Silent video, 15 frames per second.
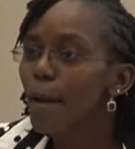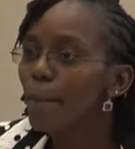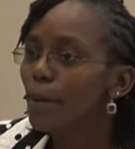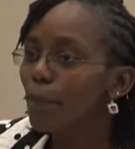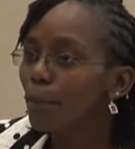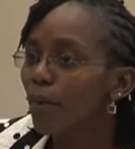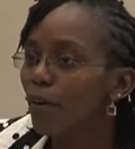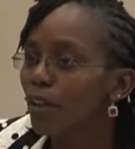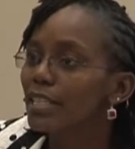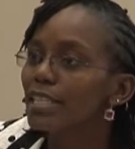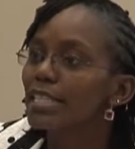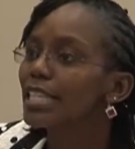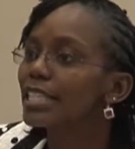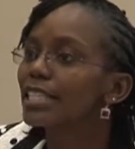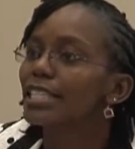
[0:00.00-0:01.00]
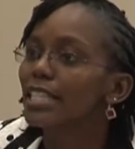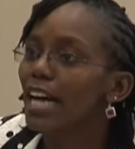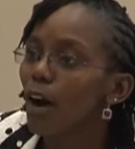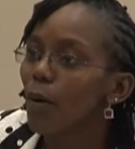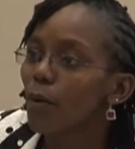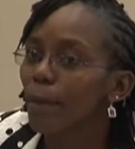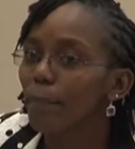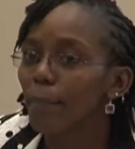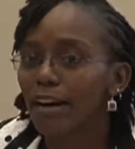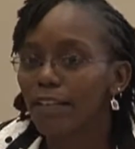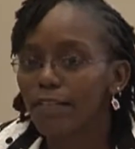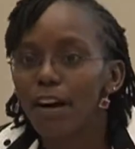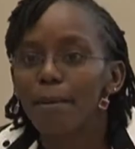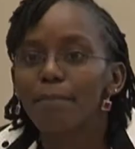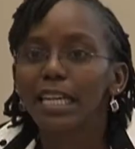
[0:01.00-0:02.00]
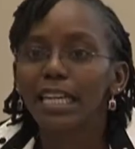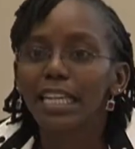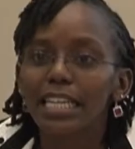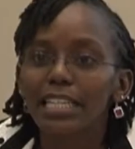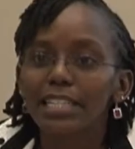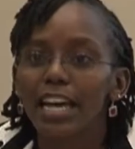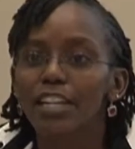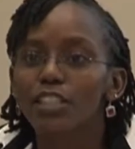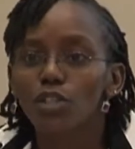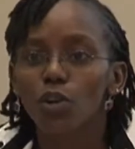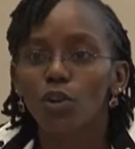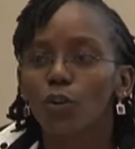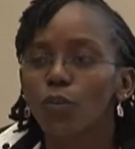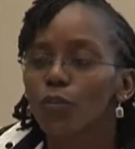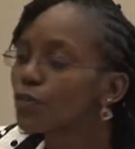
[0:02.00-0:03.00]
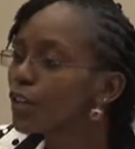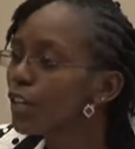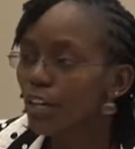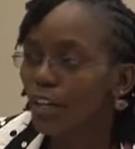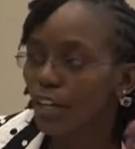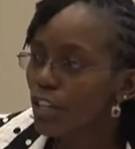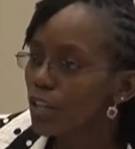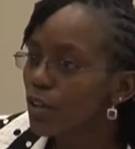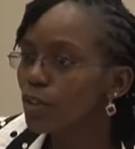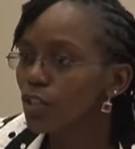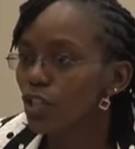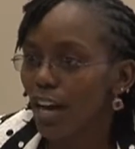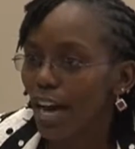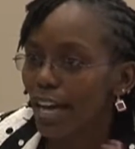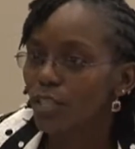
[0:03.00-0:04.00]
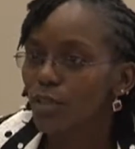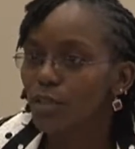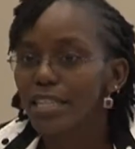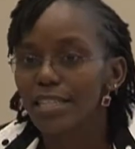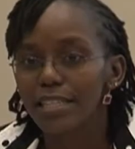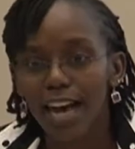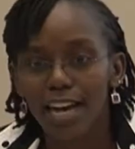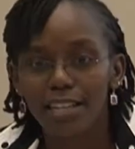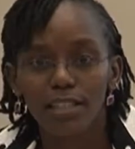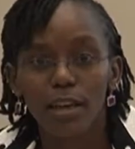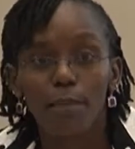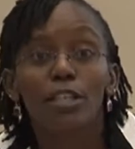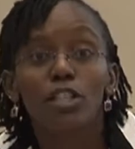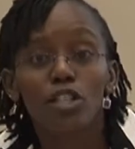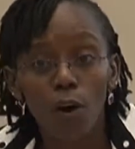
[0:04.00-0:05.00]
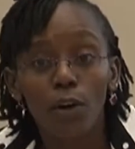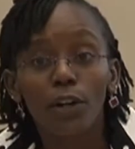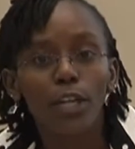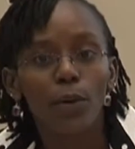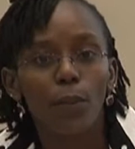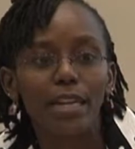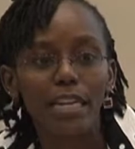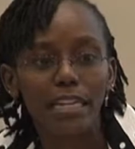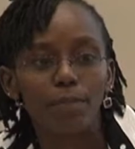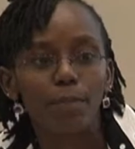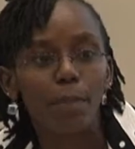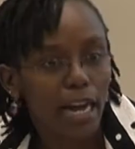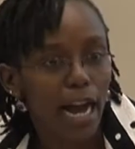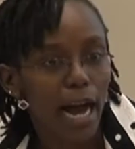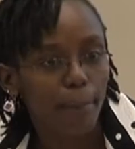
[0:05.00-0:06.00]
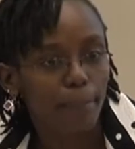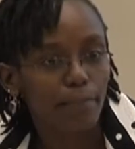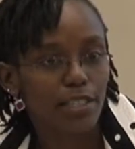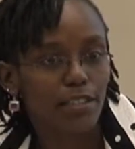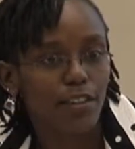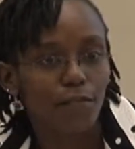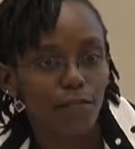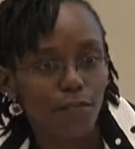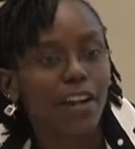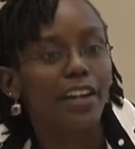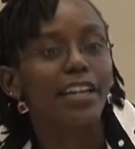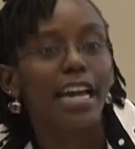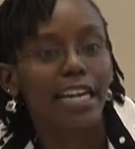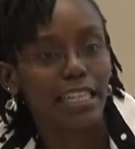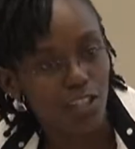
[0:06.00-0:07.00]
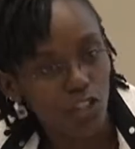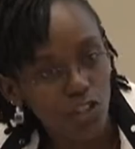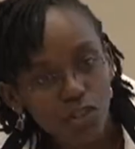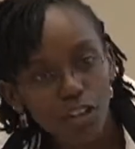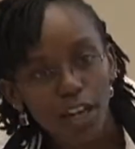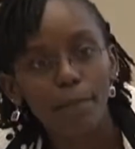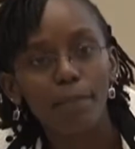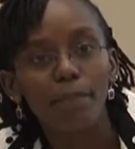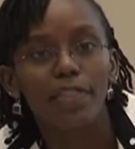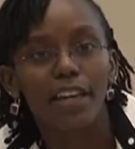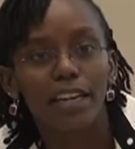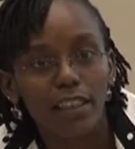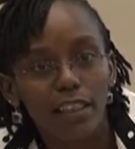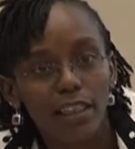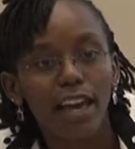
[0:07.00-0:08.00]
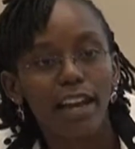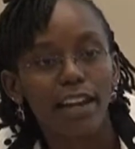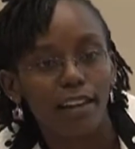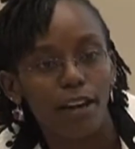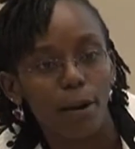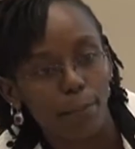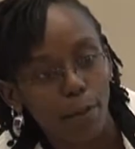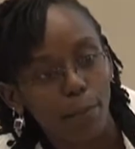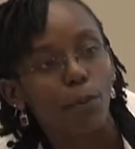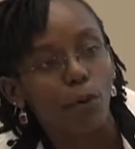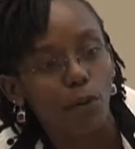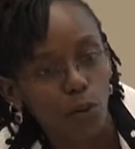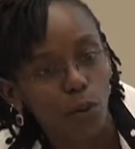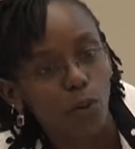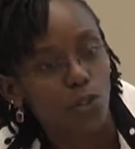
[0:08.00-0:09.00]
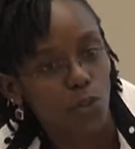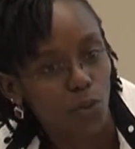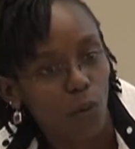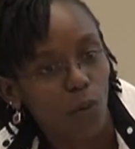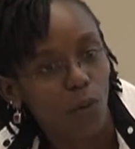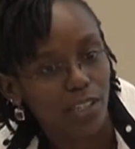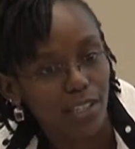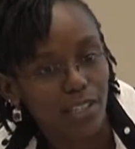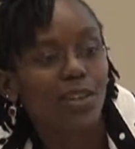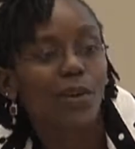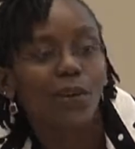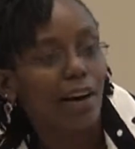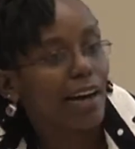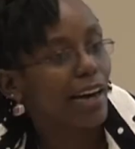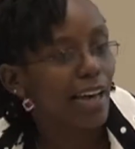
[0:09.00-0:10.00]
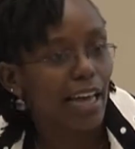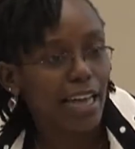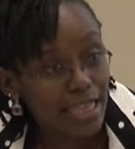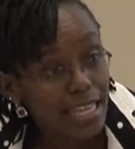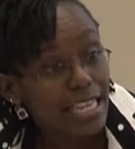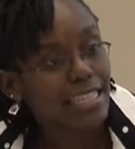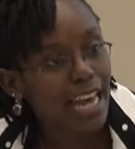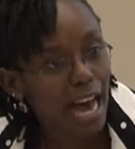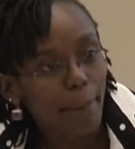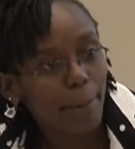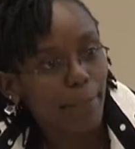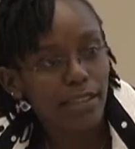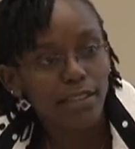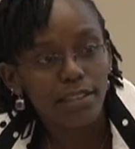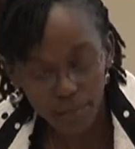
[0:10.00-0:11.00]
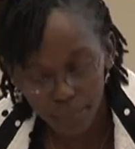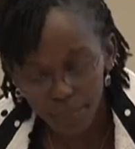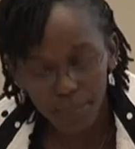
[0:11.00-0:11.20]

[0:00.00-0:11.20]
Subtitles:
people sit down among families and sort of, you know, try to discuss them. It's only when it becomes very extreme that then people go to court. So this happens